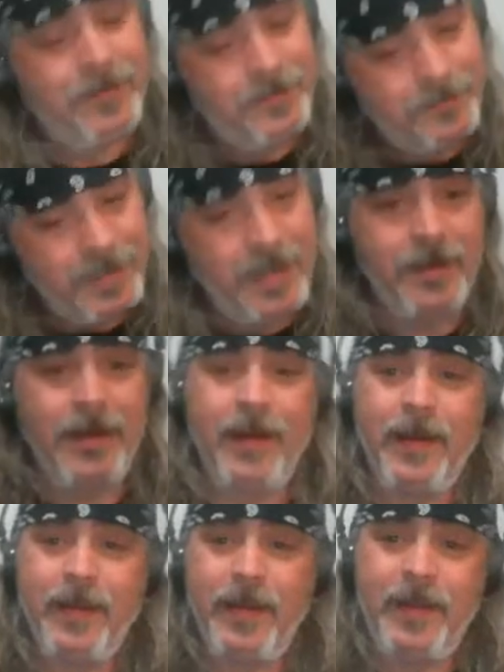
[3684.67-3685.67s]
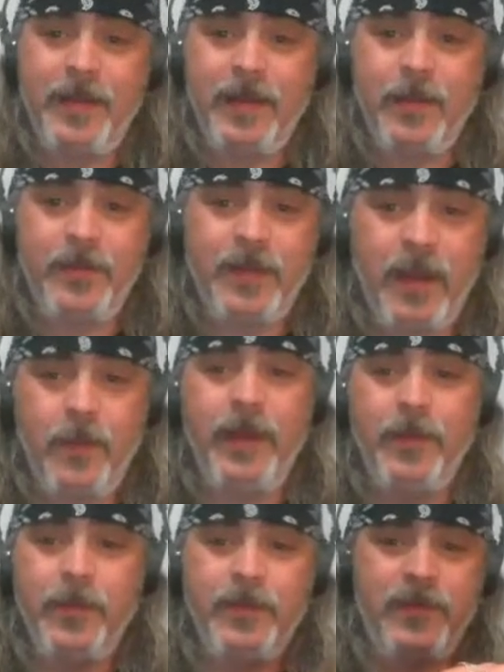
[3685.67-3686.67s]
And I think it was
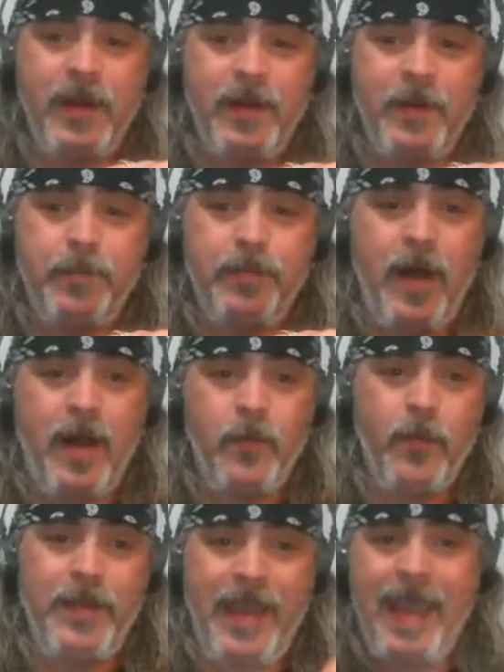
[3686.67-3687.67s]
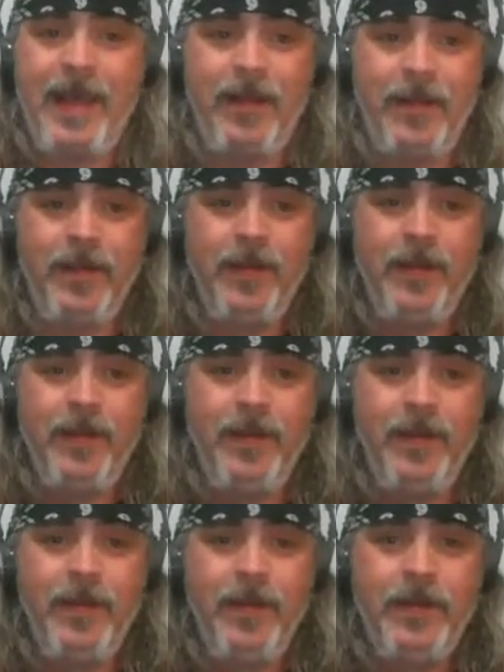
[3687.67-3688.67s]
Yahweh was trying to plot with El
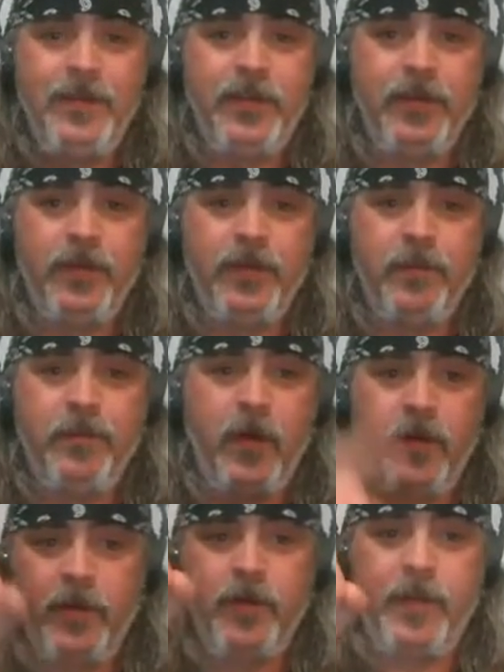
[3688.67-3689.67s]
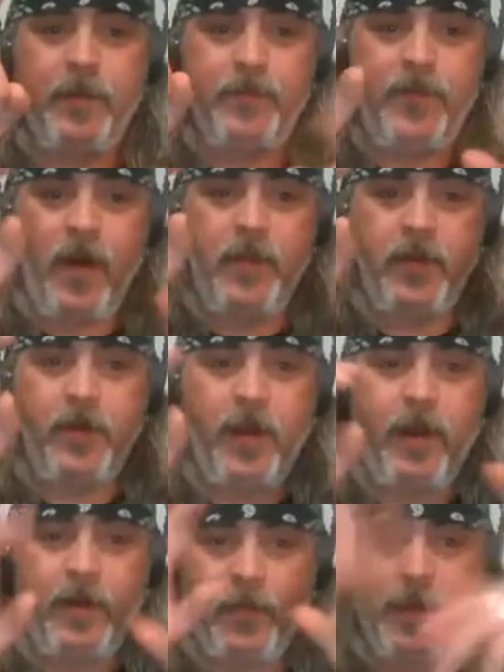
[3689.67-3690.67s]
to murder the father
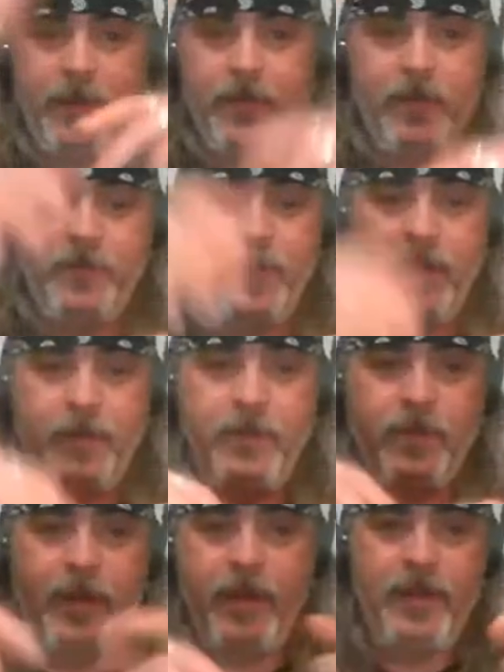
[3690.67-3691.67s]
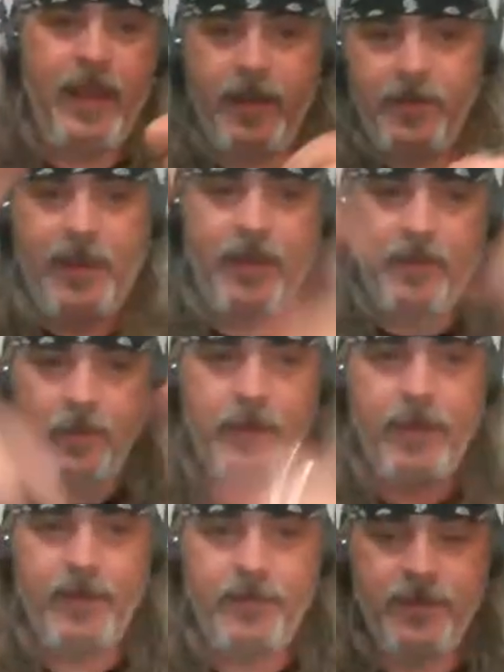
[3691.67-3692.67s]
god or whatever the fuck, so that they could take their
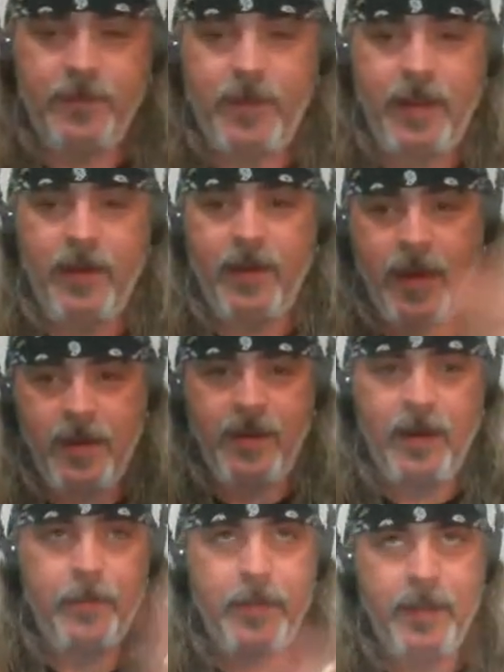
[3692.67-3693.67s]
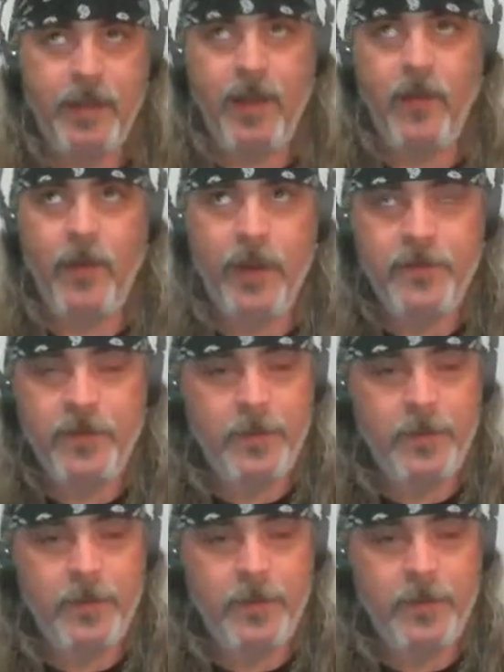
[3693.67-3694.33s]
place, and it ended up being Yahweh or something.